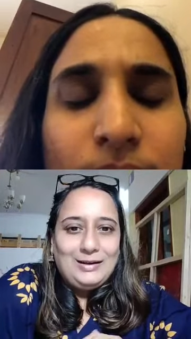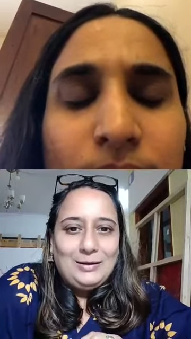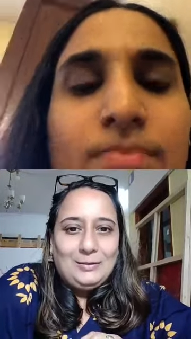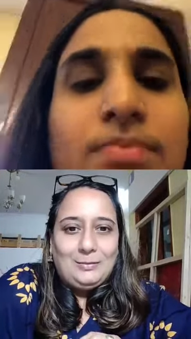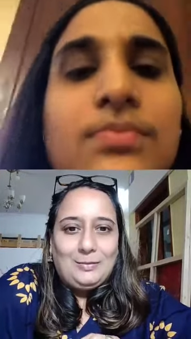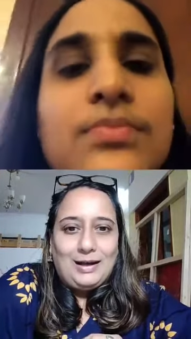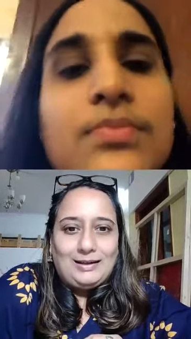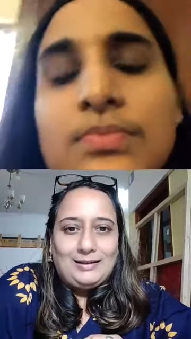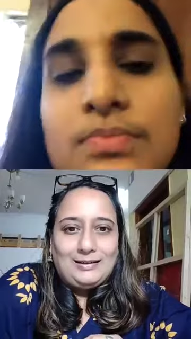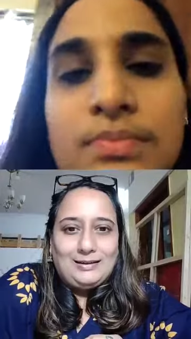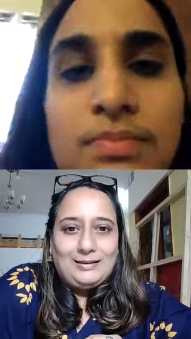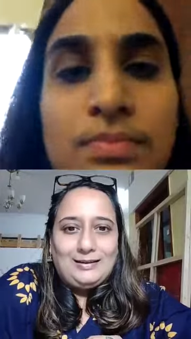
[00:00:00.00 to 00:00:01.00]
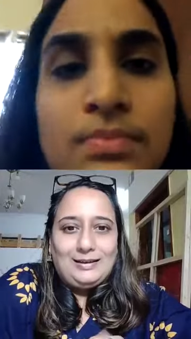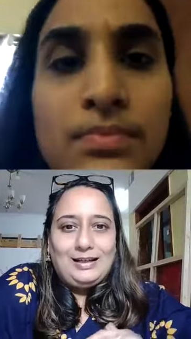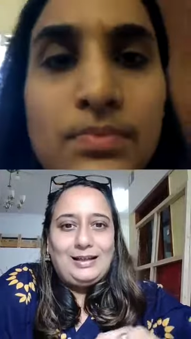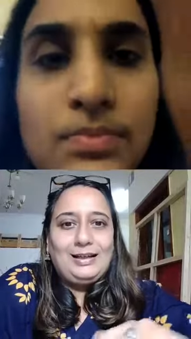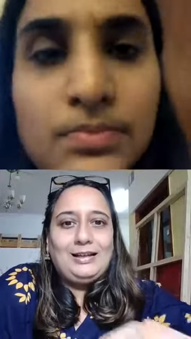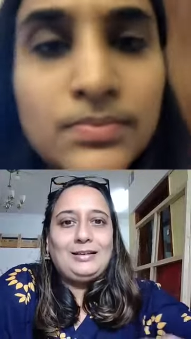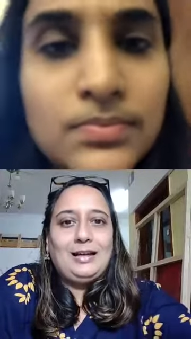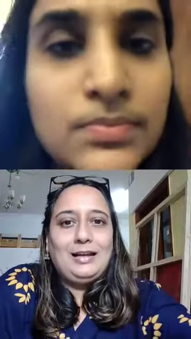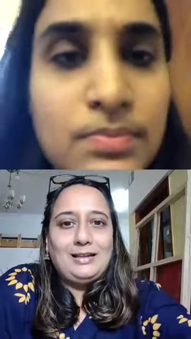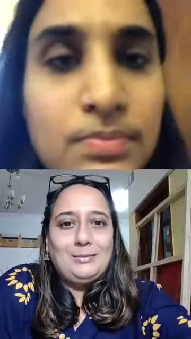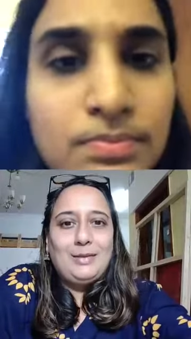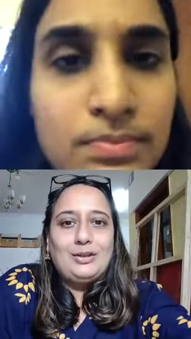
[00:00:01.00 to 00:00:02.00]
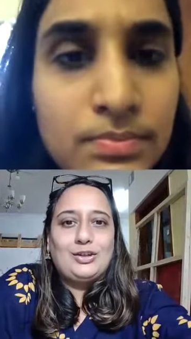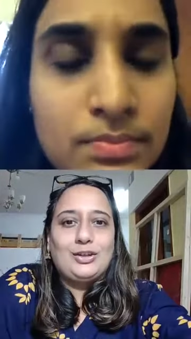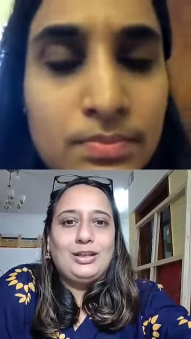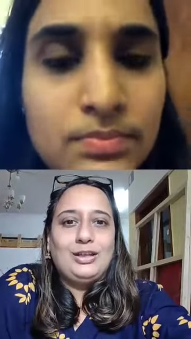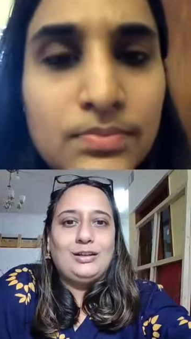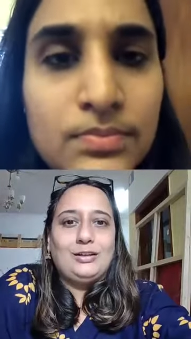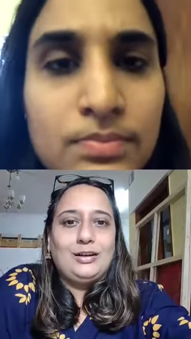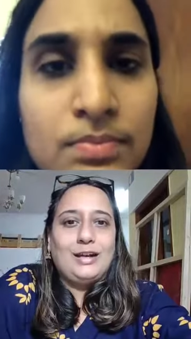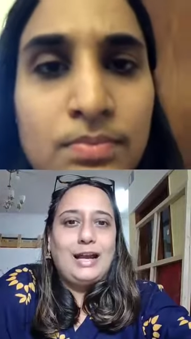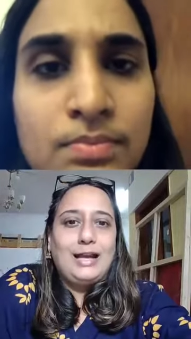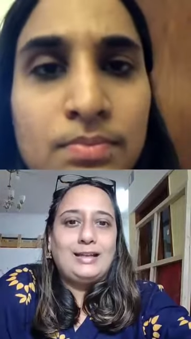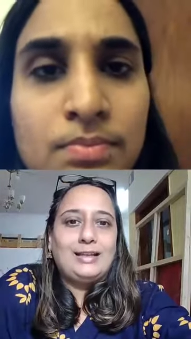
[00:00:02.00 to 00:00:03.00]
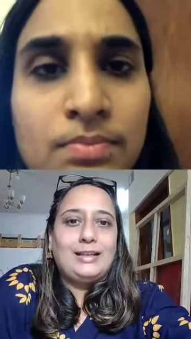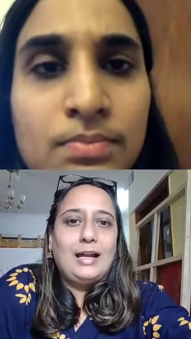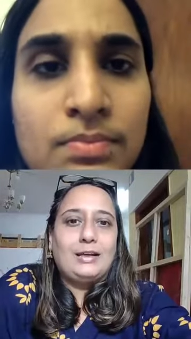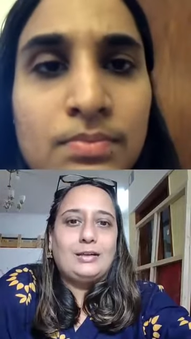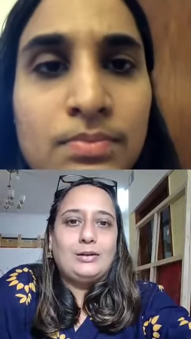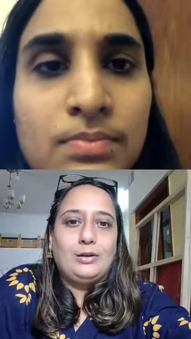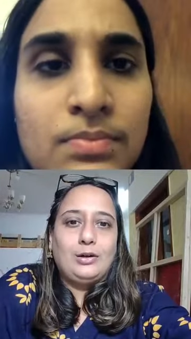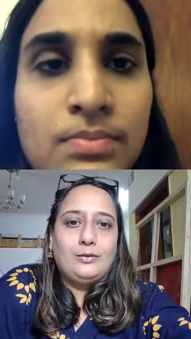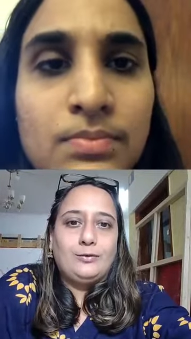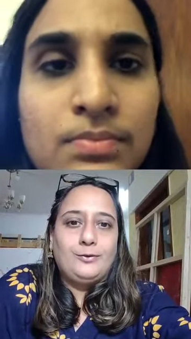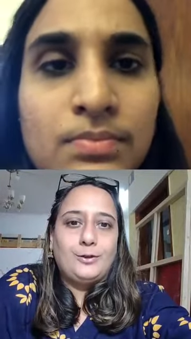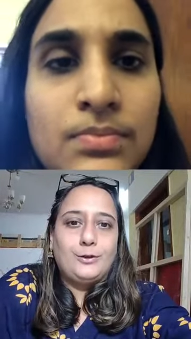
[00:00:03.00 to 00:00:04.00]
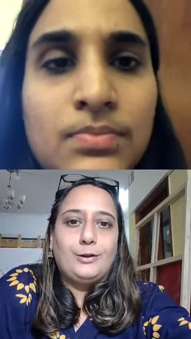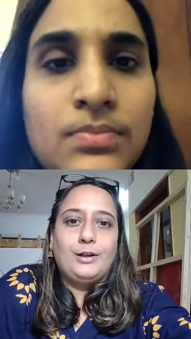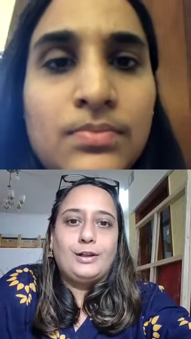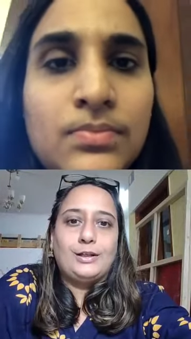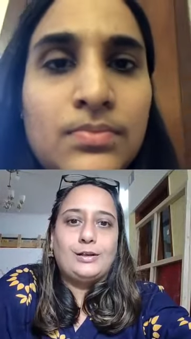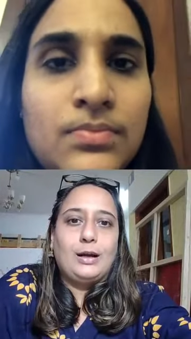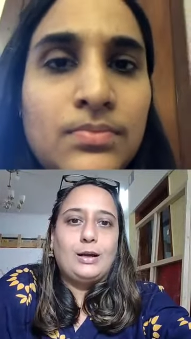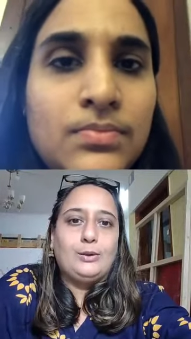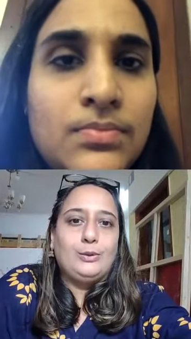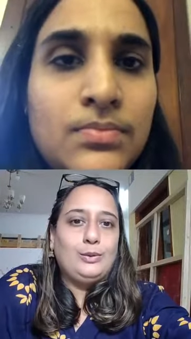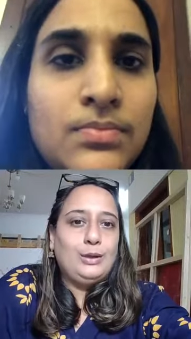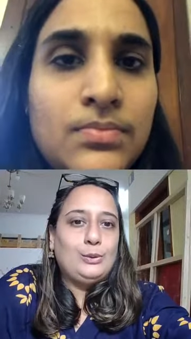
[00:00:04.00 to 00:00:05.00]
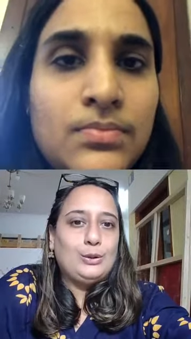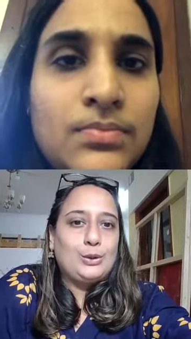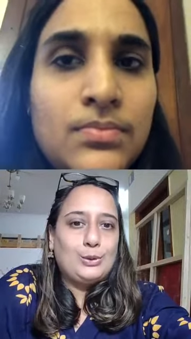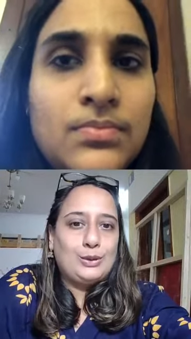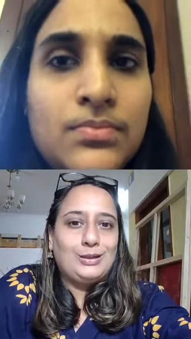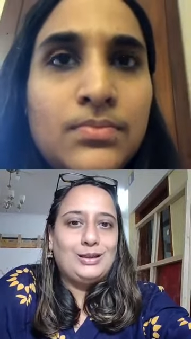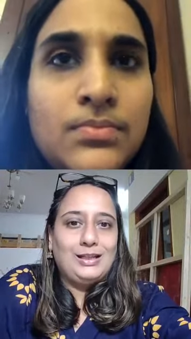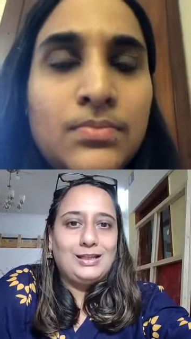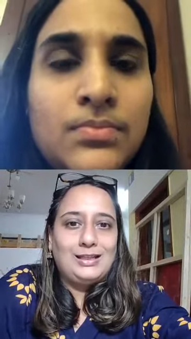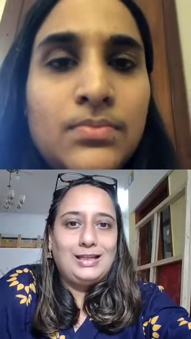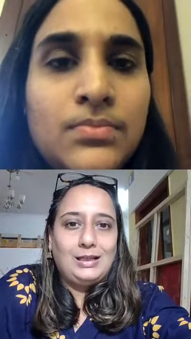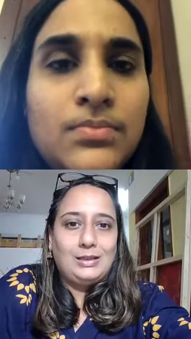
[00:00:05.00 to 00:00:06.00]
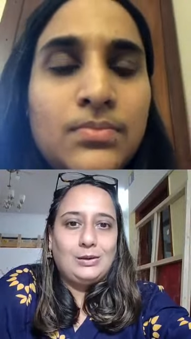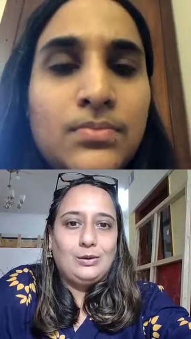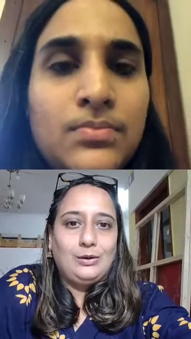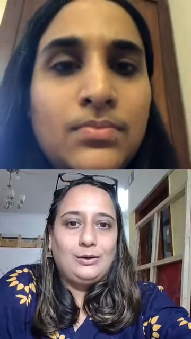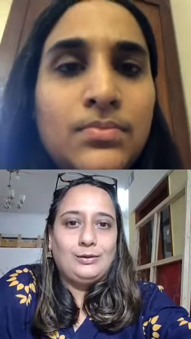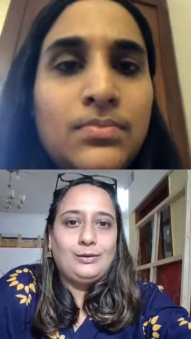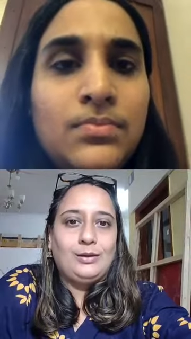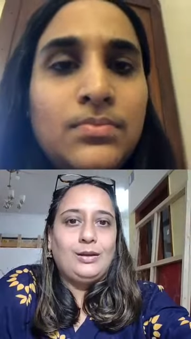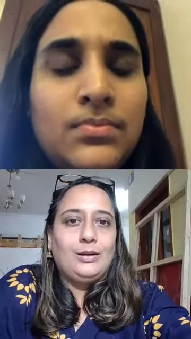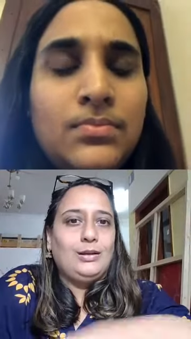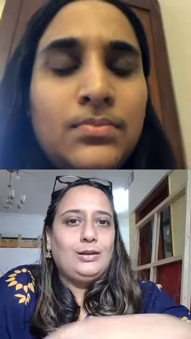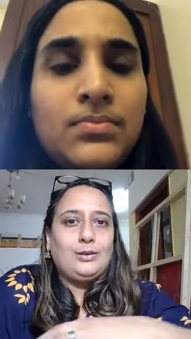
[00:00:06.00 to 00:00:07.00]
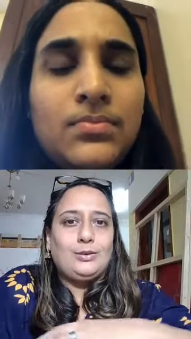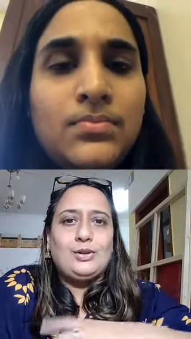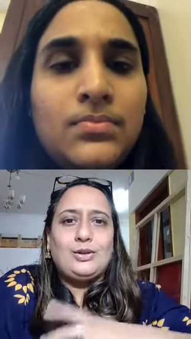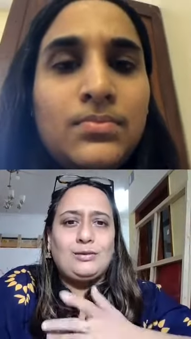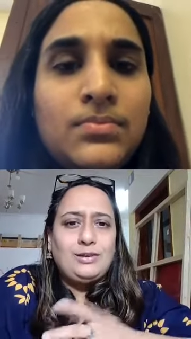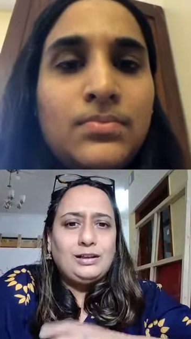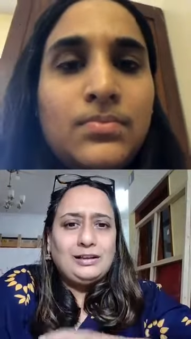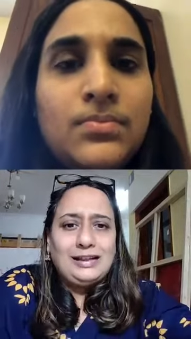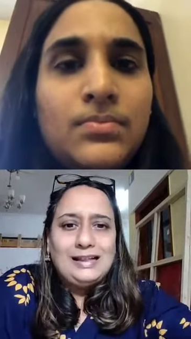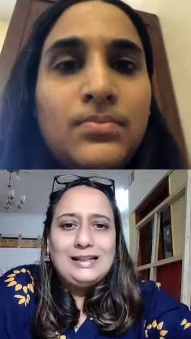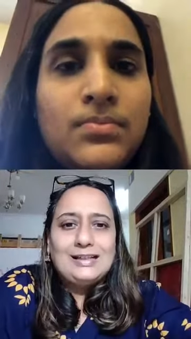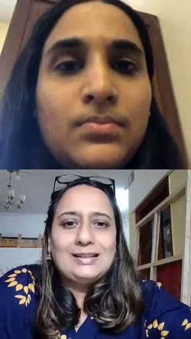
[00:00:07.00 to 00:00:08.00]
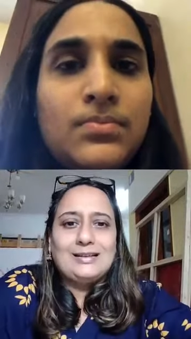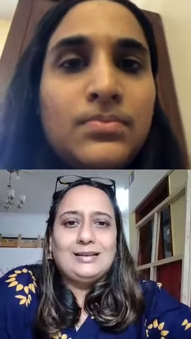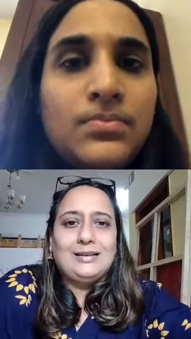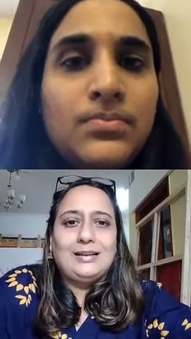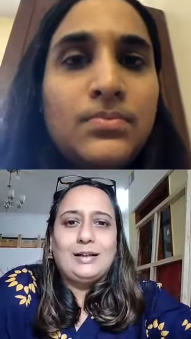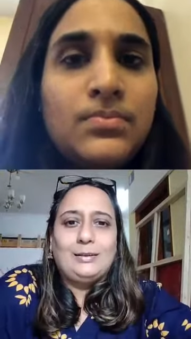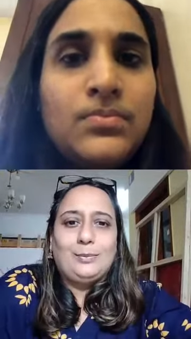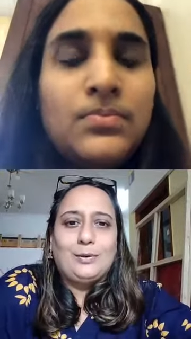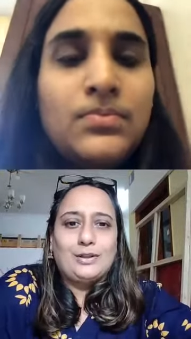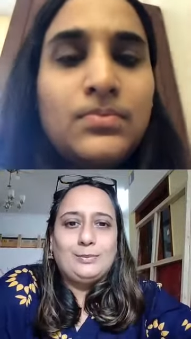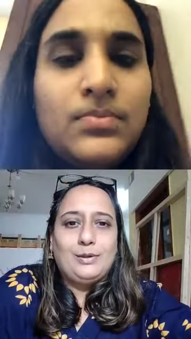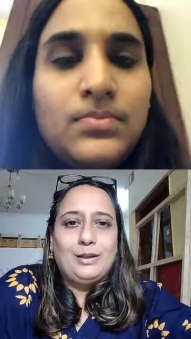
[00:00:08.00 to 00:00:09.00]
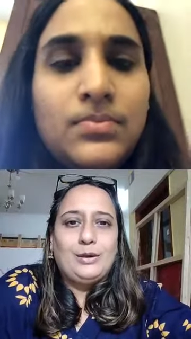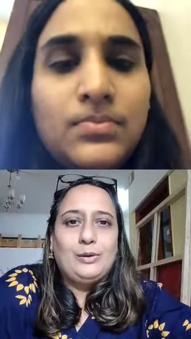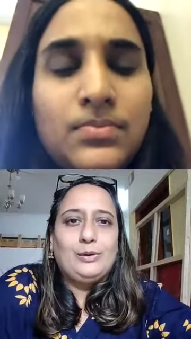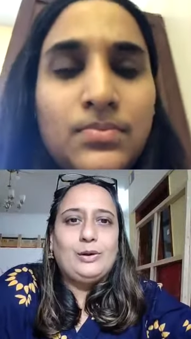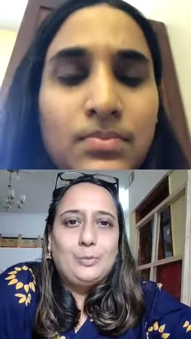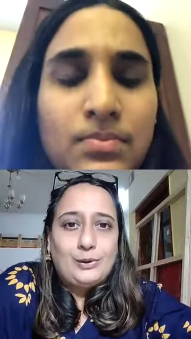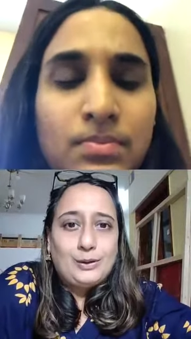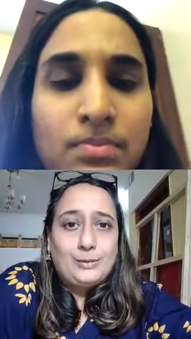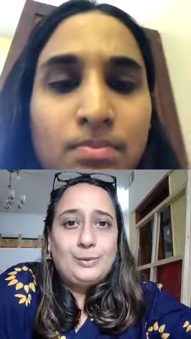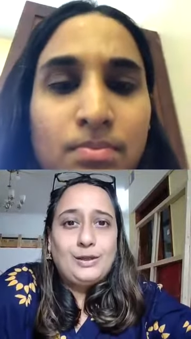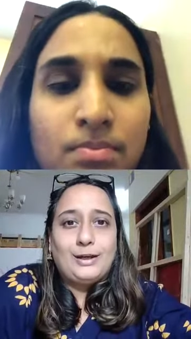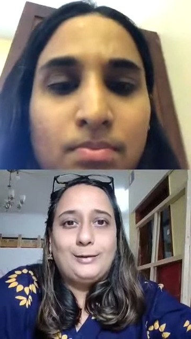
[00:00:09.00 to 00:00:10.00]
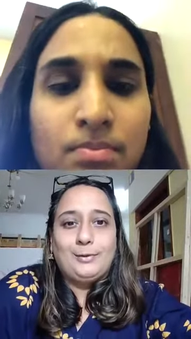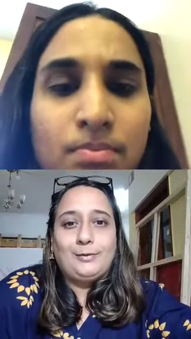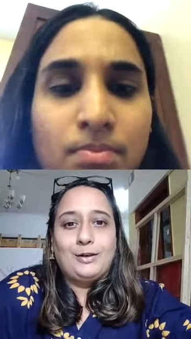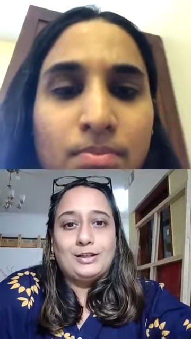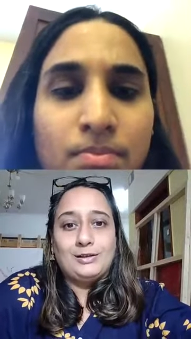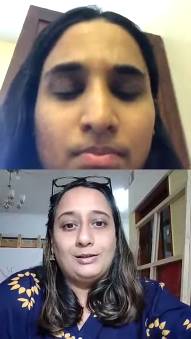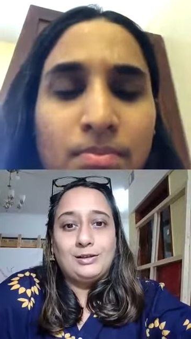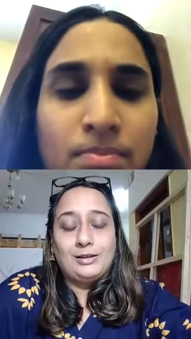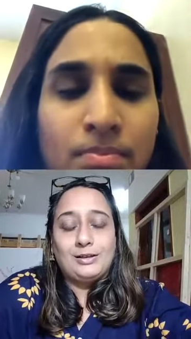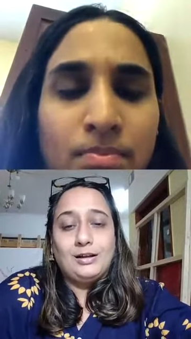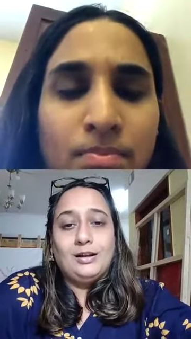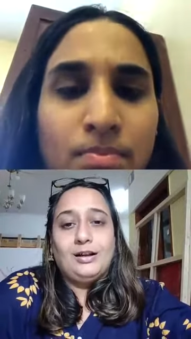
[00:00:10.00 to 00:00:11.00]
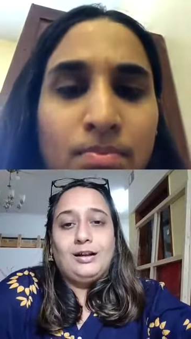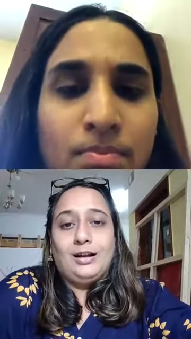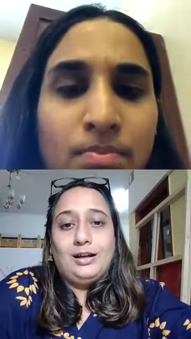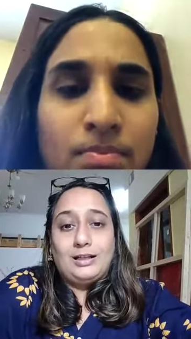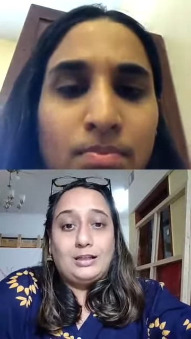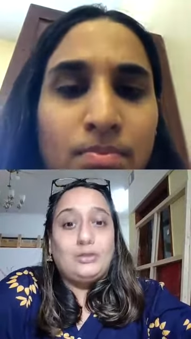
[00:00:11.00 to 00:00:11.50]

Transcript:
Speaker 1: But uh, he is mentioning the rants that a lot of journalists are doing on Twitter these days on, you know, trivial things that possibly could put a P R professional's, let's say,